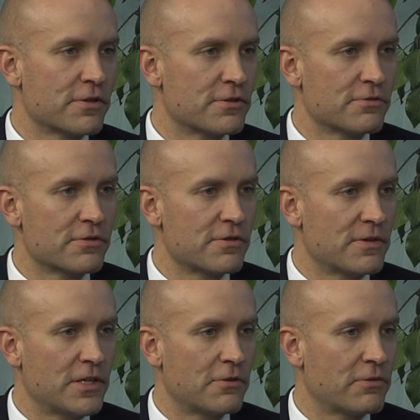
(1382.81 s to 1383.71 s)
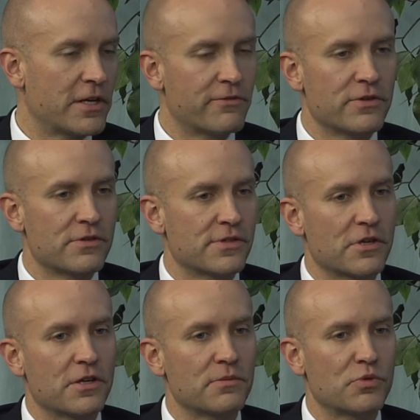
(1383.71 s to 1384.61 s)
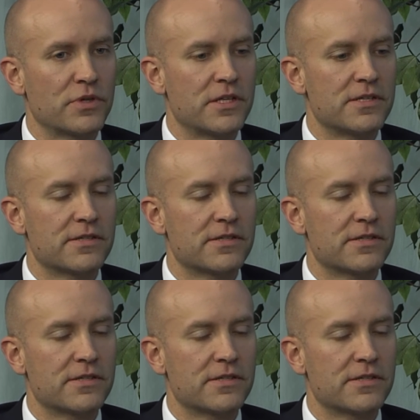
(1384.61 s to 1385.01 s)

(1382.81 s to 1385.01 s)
our door, you know, whatever their starting point is.